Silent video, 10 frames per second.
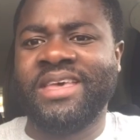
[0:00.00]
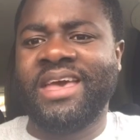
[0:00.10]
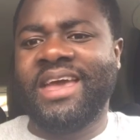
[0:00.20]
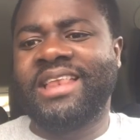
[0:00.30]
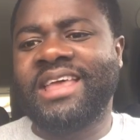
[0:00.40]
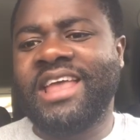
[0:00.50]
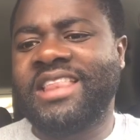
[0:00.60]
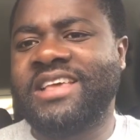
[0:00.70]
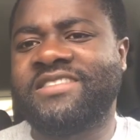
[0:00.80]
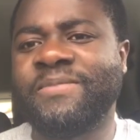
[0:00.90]
And
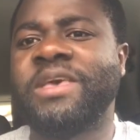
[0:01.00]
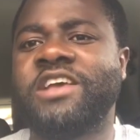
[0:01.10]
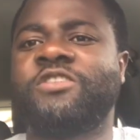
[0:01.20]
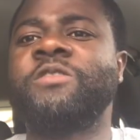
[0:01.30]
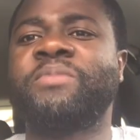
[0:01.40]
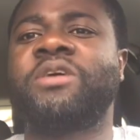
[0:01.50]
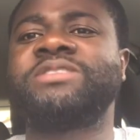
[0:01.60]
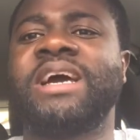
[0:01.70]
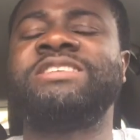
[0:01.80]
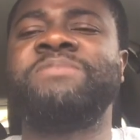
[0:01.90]
it's only because
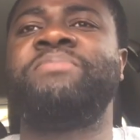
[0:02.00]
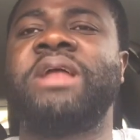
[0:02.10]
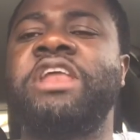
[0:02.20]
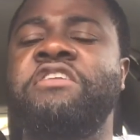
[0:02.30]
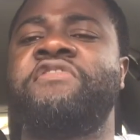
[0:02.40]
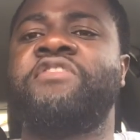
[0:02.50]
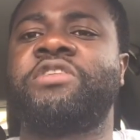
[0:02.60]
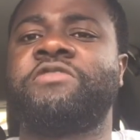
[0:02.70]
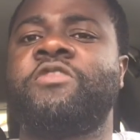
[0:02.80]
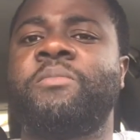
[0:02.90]
there hasn't been an
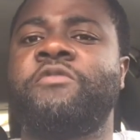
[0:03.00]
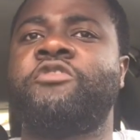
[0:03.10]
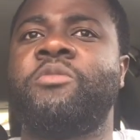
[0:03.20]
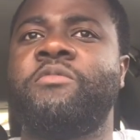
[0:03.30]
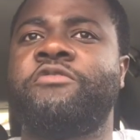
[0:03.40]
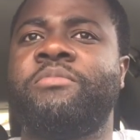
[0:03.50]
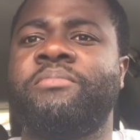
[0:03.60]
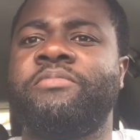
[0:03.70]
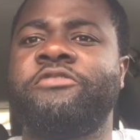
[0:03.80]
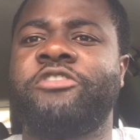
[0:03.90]
effort from
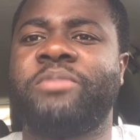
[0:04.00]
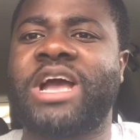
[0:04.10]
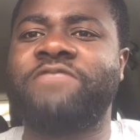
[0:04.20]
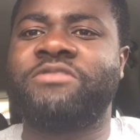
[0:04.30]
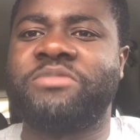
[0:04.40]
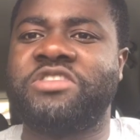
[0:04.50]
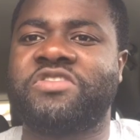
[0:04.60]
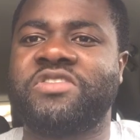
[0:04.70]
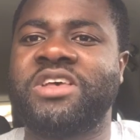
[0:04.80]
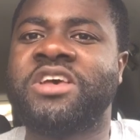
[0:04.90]

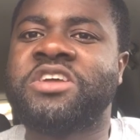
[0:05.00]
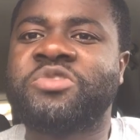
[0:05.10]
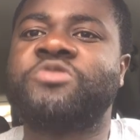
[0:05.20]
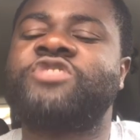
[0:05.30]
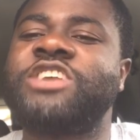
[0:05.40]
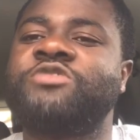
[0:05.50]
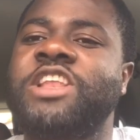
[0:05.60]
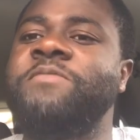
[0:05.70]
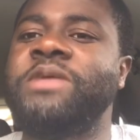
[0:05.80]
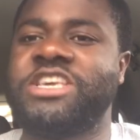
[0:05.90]
governments to try to
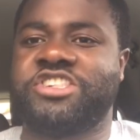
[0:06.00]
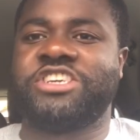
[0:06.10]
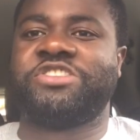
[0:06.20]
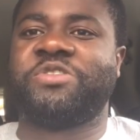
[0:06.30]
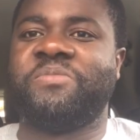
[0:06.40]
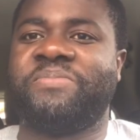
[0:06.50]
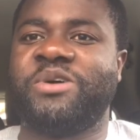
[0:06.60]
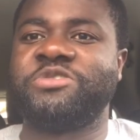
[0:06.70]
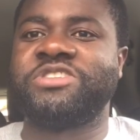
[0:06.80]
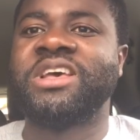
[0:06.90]
eliminate shanty
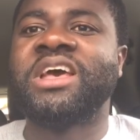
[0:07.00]
compounds.